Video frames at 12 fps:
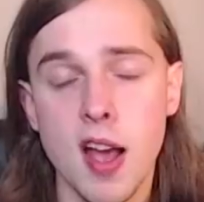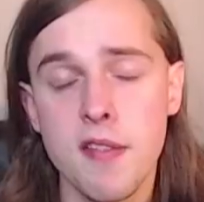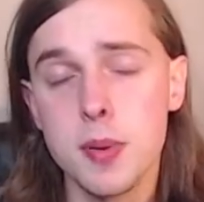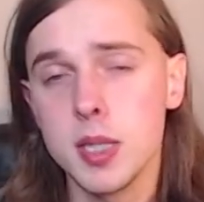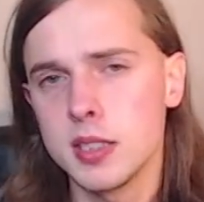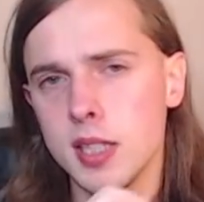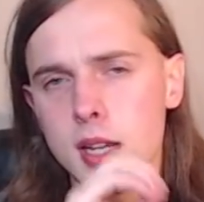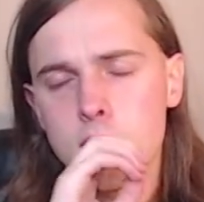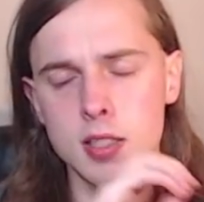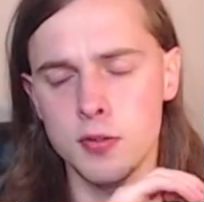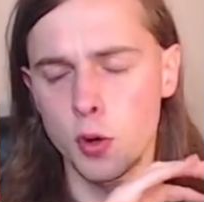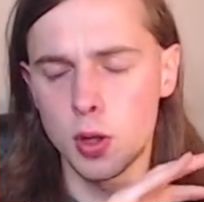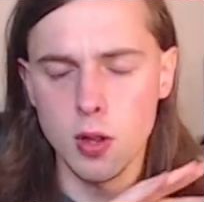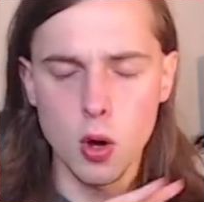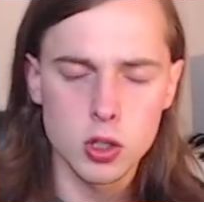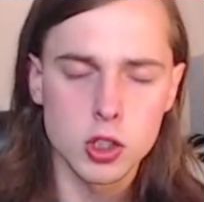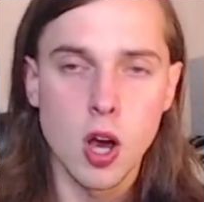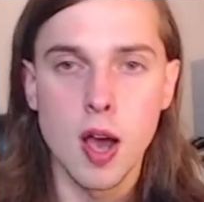I've been saying this for a
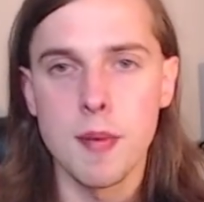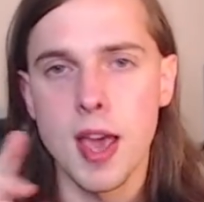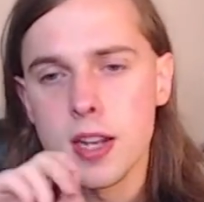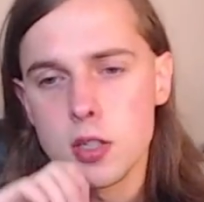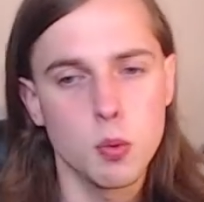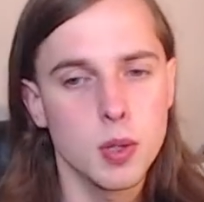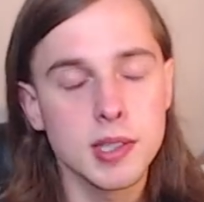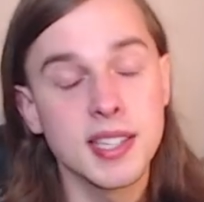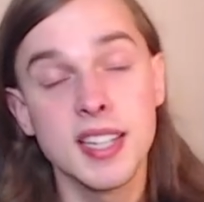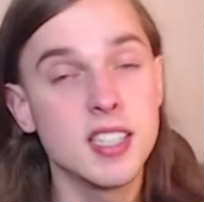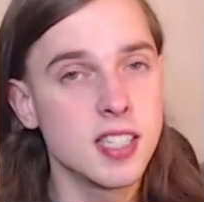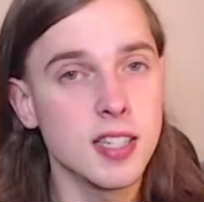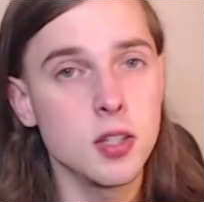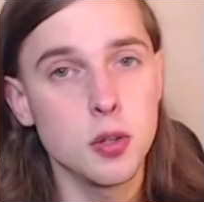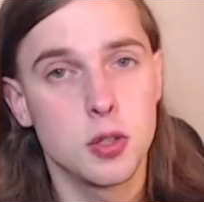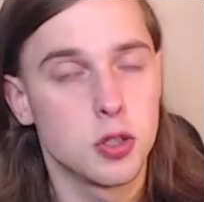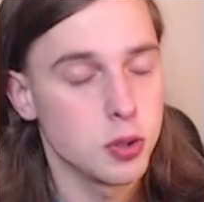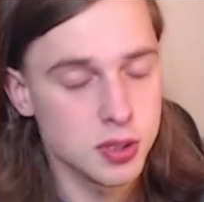long time and will
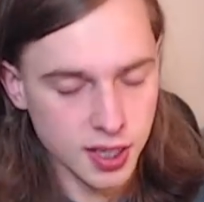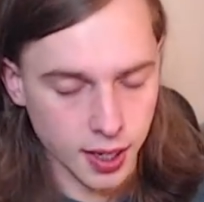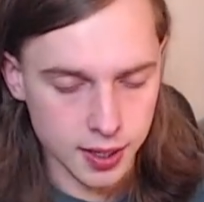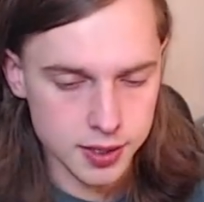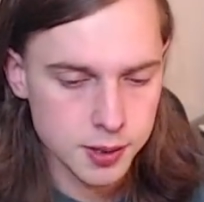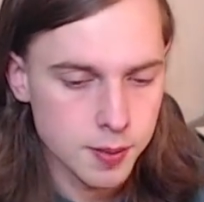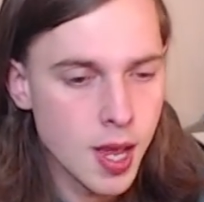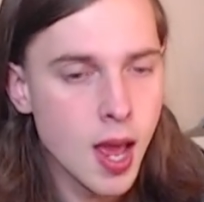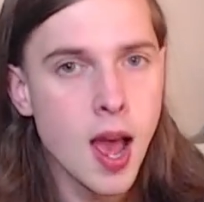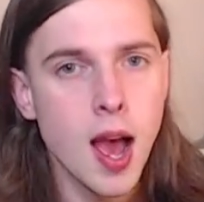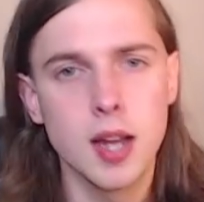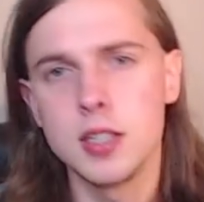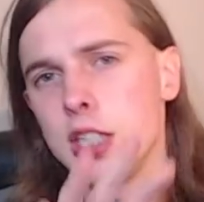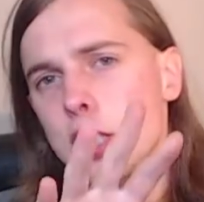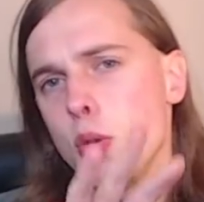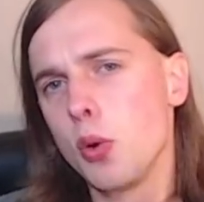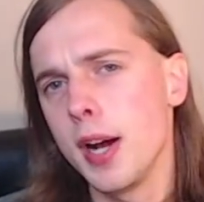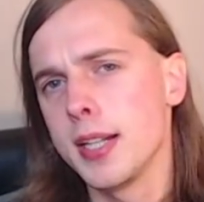continue to say it. Under
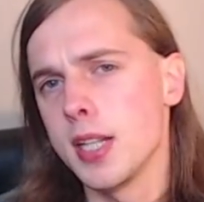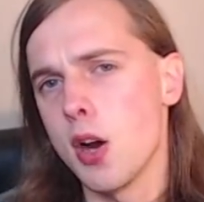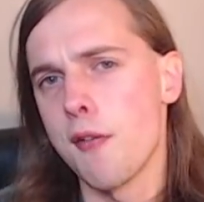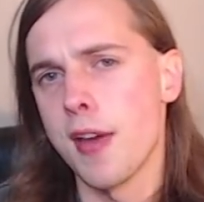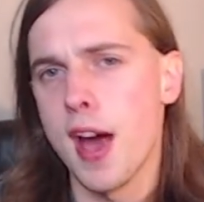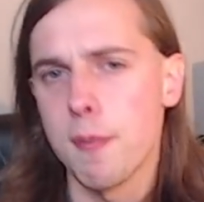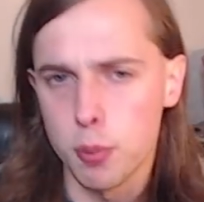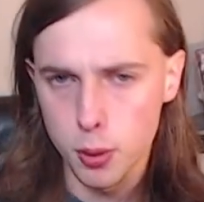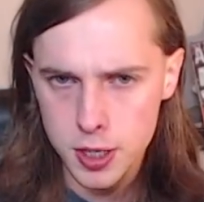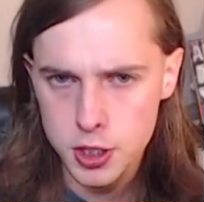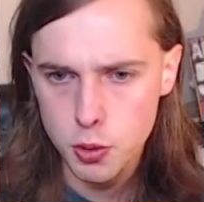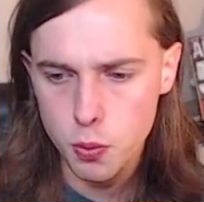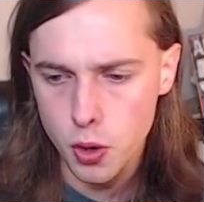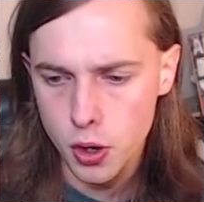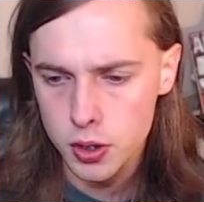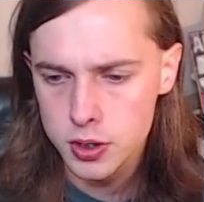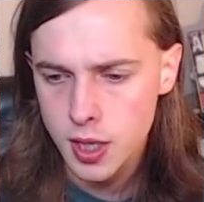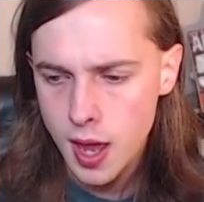your idea of how pressure
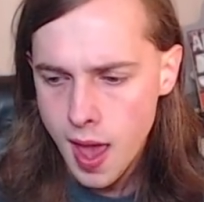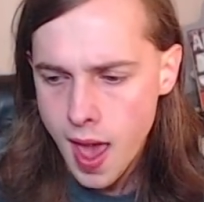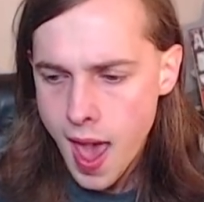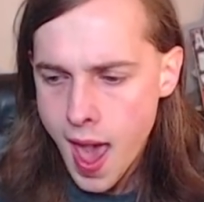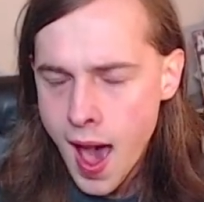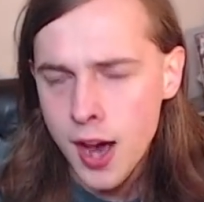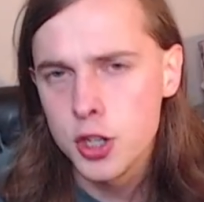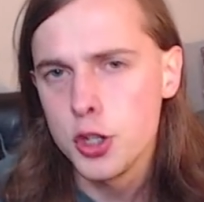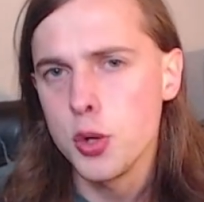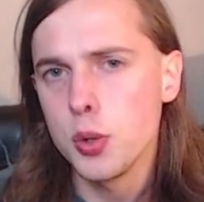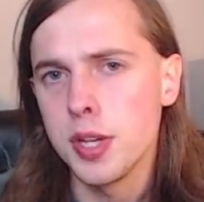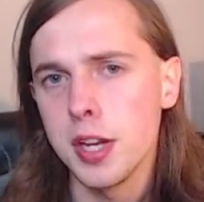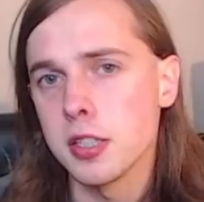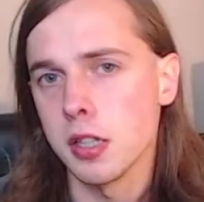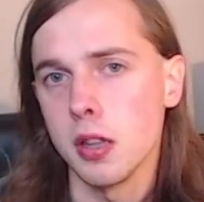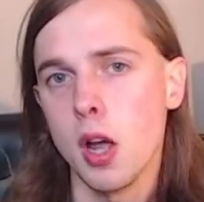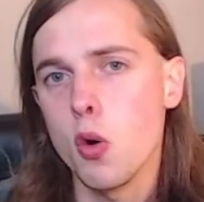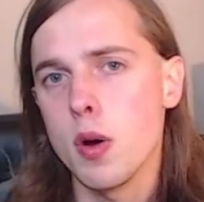works, how do you get
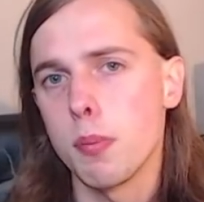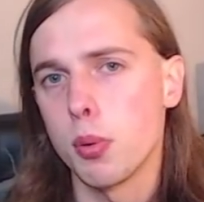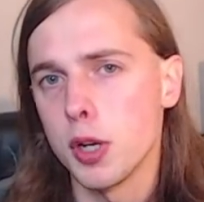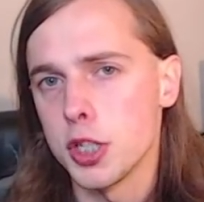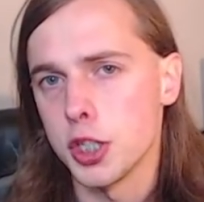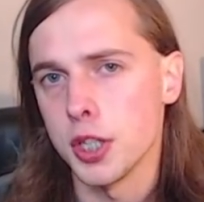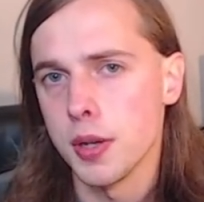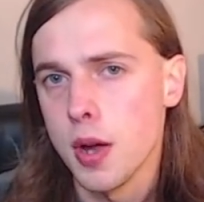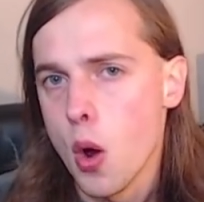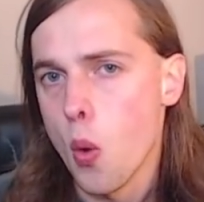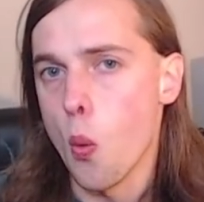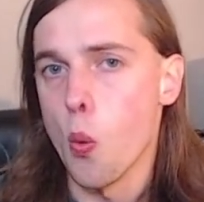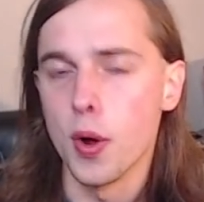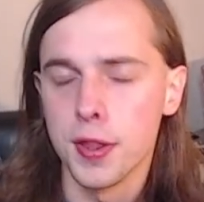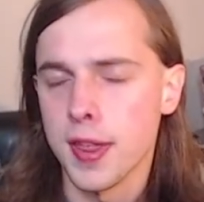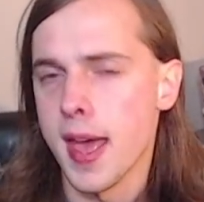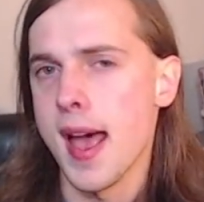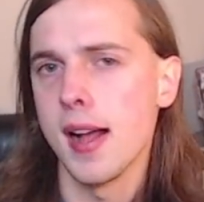lower pressure
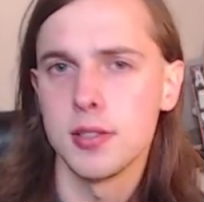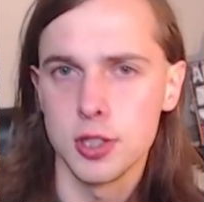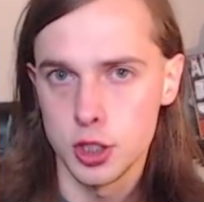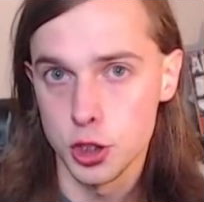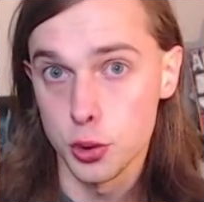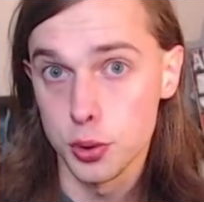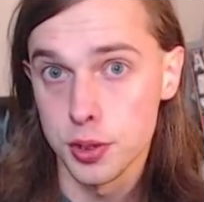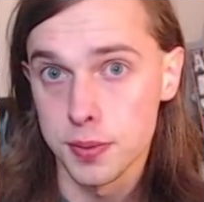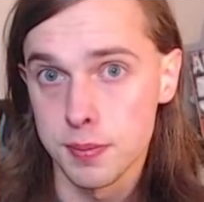with altitude?